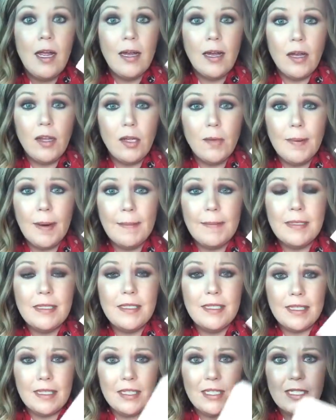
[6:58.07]
ColourPop is
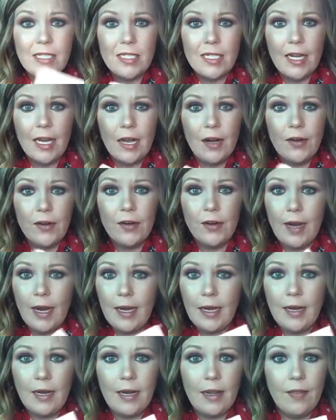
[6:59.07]
seriously
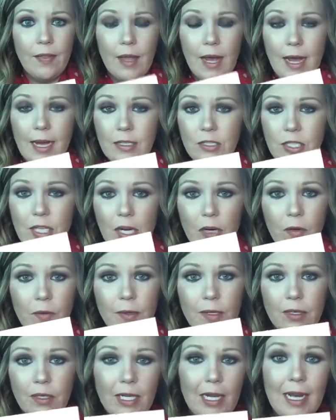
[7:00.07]
underrated in the eyeshadow
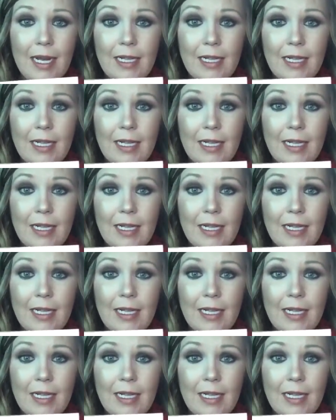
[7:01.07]
world,